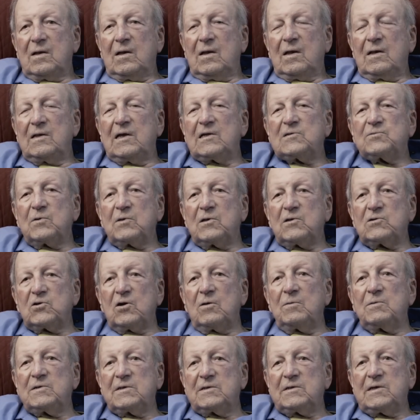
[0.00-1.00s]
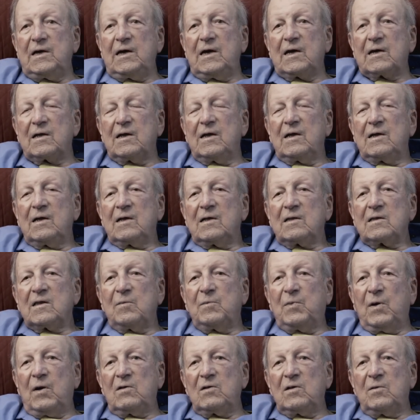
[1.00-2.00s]
And that's when the Germans attacked. The
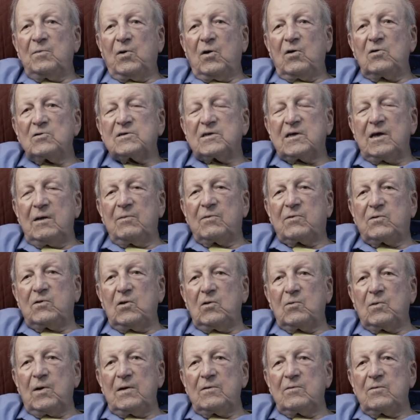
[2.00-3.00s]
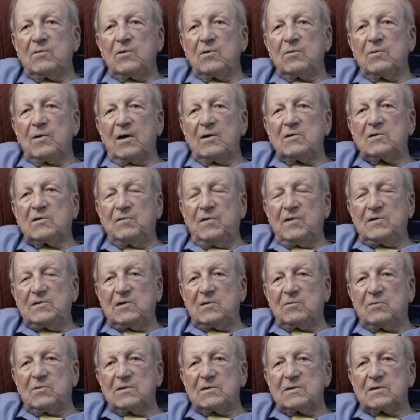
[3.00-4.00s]
Battle of the Bulge came through right where our
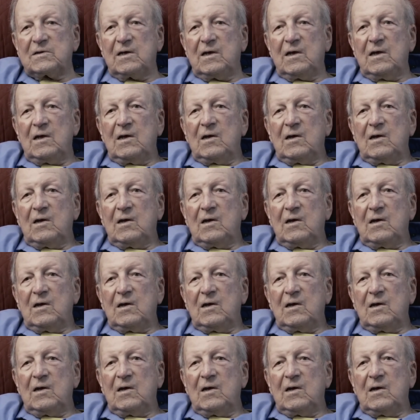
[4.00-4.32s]
division was.